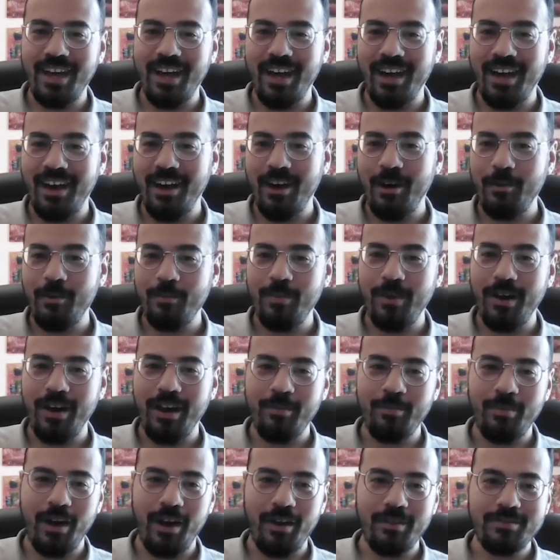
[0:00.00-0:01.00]

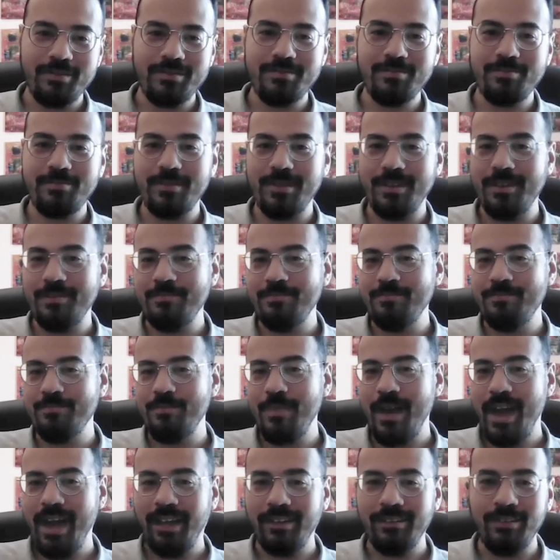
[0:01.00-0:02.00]
about
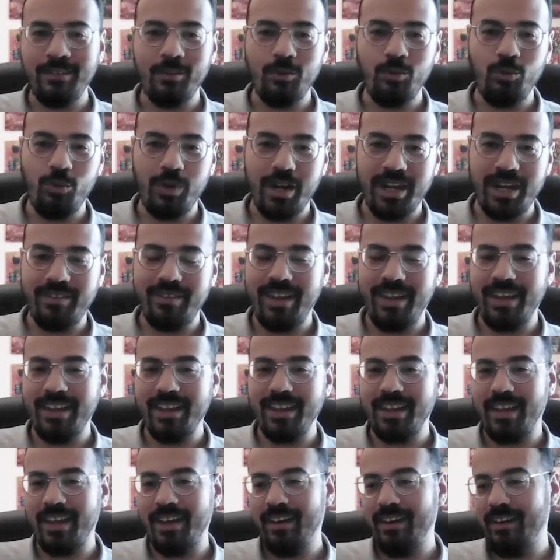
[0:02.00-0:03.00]
men
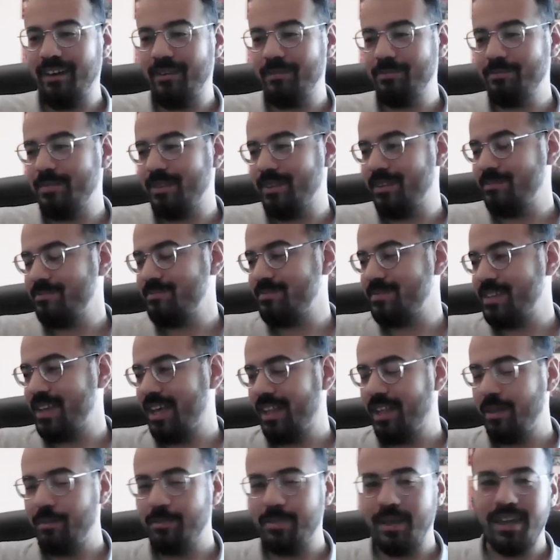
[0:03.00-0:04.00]
wearing
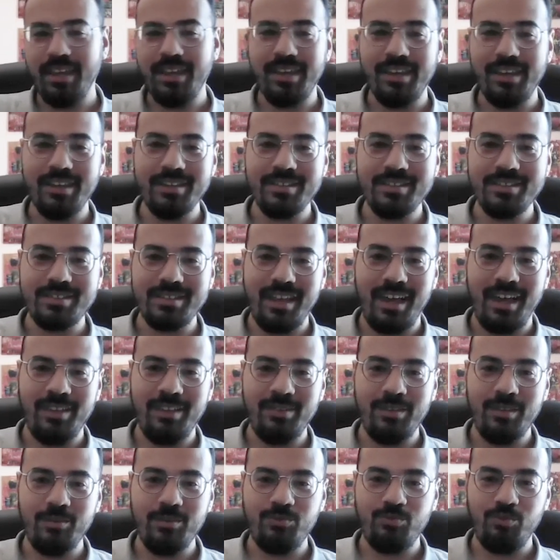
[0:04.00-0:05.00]
galabayas
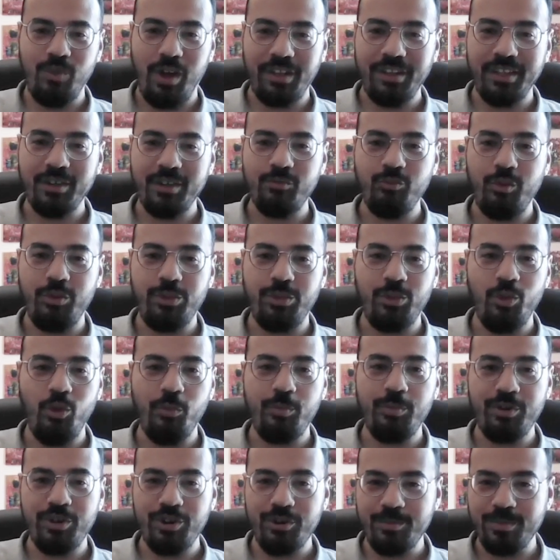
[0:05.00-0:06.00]
and running with
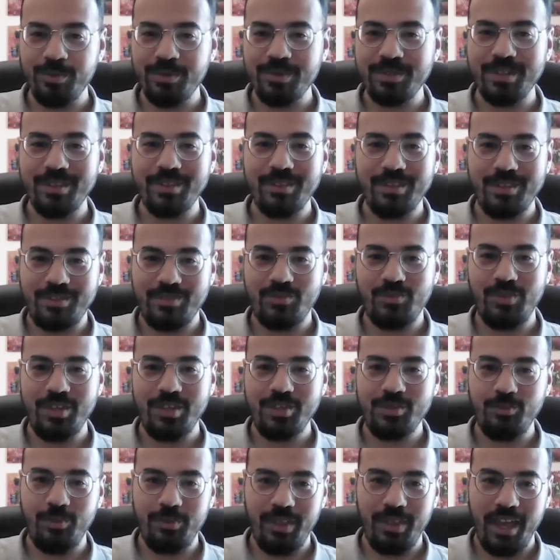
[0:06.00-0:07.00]
no purpose in the
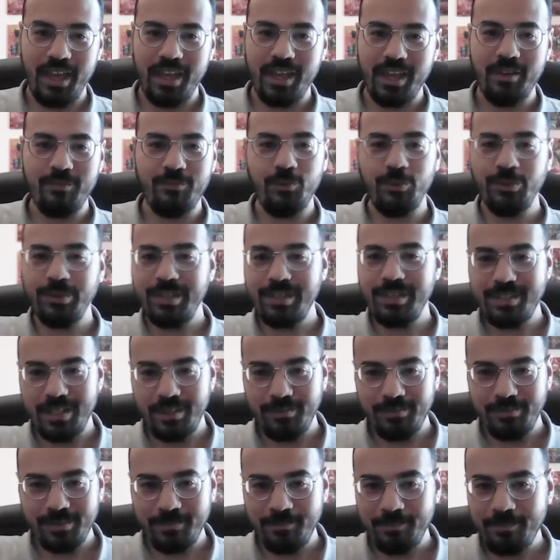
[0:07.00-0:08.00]
streets with
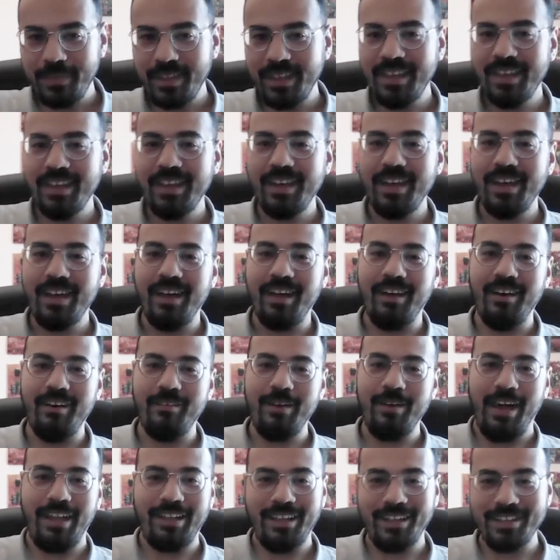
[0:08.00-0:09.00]

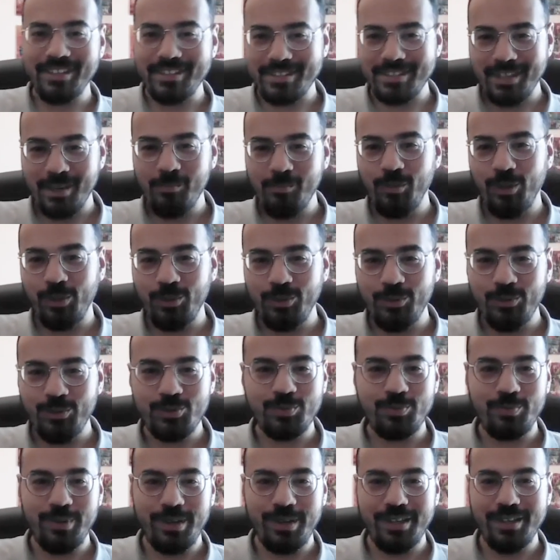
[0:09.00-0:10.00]
AK-47. And as someone who
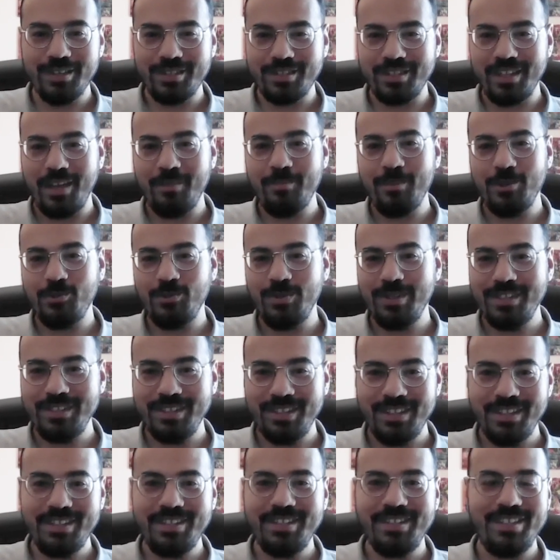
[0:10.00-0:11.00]
split his time between
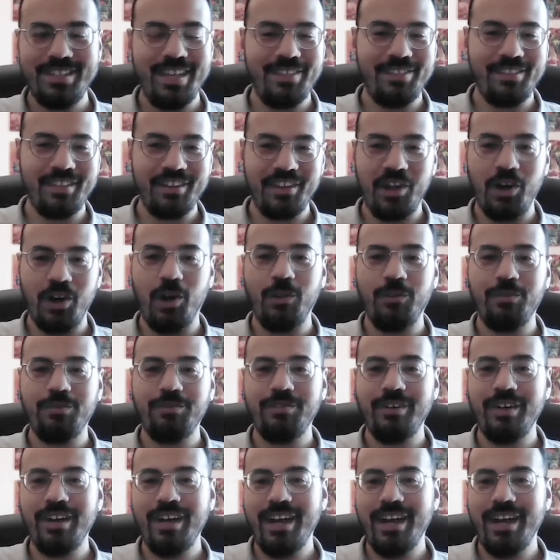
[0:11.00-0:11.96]
DC and the Gulf,